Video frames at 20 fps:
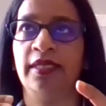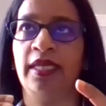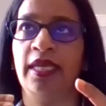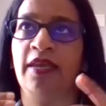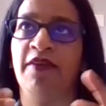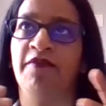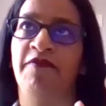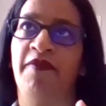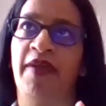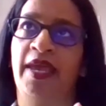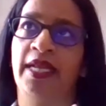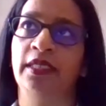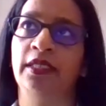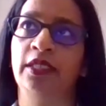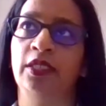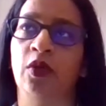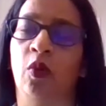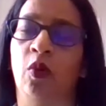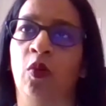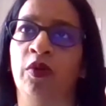
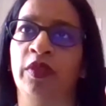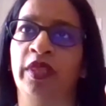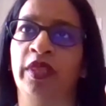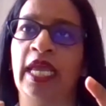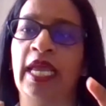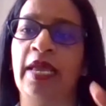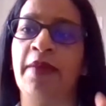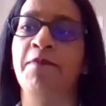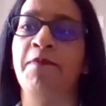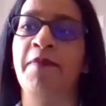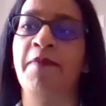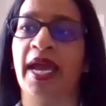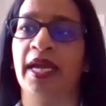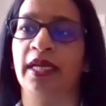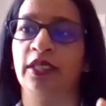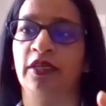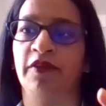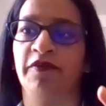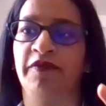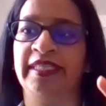event or the
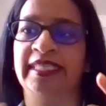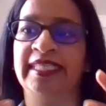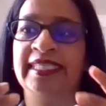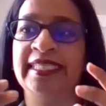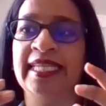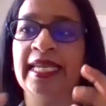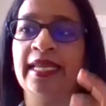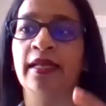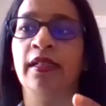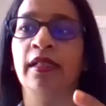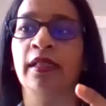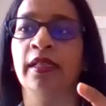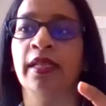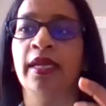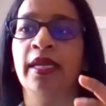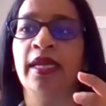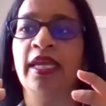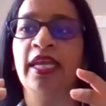impact of a single